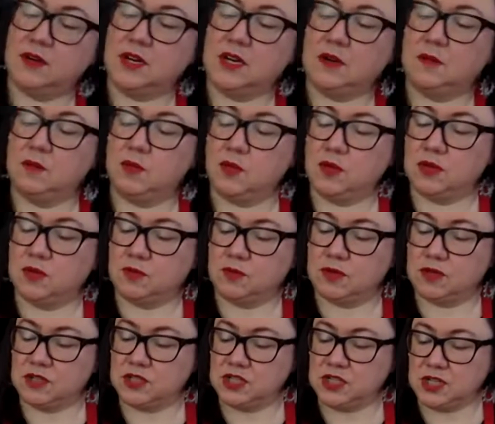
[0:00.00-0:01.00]
need more than
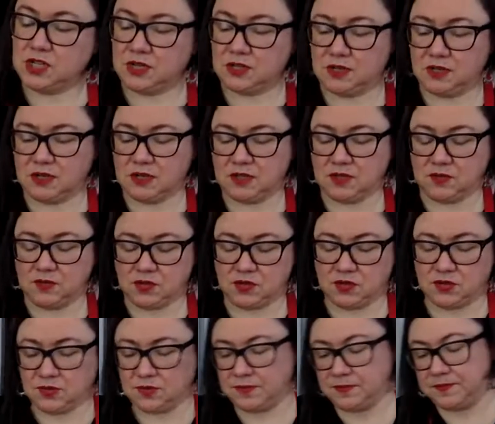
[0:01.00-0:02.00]
one sheet, that's for
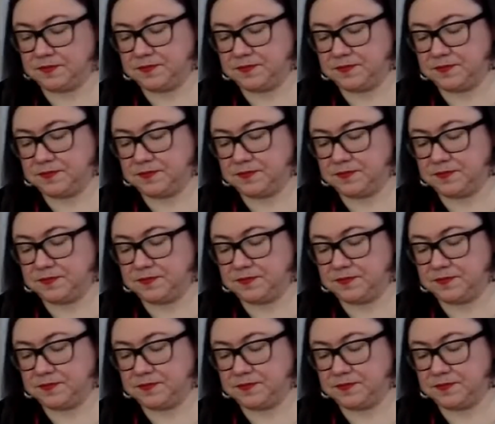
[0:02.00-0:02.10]
sure.